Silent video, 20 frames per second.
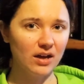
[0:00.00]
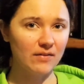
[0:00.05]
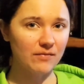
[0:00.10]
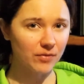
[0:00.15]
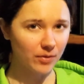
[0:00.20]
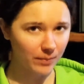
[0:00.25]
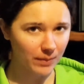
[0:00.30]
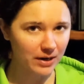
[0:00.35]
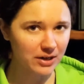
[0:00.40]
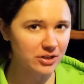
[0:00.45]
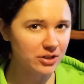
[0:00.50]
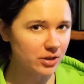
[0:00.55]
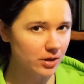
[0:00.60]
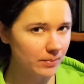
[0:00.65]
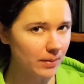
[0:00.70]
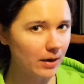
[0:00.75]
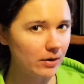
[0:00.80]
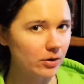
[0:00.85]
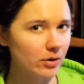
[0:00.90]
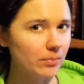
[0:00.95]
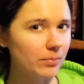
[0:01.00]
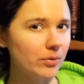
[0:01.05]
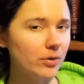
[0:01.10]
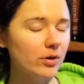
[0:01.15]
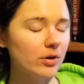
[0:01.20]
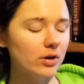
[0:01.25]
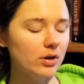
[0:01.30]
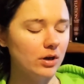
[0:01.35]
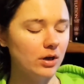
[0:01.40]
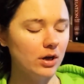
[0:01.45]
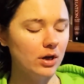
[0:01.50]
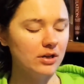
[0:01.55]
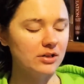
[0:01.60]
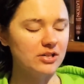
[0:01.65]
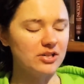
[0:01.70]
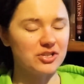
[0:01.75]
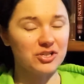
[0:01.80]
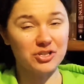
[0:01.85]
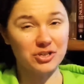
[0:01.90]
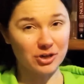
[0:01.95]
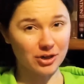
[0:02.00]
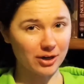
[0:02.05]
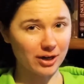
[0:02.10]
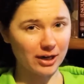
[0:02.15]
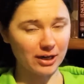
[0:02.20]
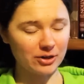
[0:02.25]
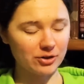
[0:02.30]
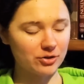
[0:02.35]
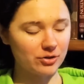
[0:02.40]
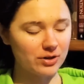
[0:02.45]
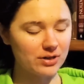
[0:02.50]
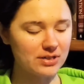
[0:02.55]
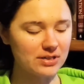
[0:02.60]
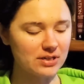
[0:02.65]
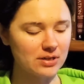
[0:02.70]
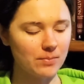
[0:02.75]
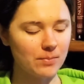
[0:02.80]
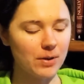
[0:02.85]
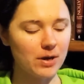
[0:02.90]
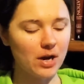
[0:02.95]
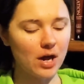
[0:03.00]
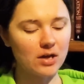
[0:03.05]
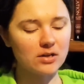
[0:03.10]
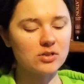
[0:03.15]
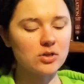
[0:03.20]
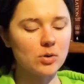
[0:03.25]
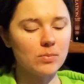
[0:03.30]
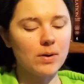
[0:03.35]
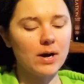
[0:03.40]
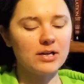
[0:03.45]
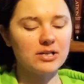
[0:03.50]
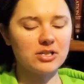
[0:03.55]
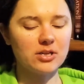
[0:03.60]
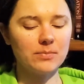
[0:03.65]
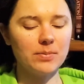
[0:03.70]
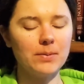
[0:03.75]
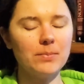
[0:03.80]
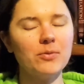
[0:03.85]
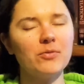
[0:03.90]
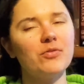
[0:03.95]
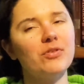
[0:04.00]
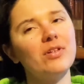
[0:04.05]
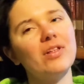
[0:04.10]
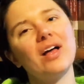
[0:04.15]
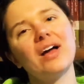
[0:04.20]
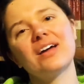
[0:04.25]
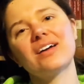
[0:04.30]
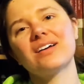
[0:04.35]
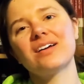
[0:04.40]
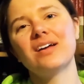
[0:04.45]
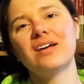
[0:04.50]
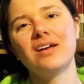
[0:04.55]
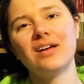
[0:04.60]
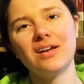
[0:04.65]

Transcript: information about your book to stir interest, but not so much that people feel like,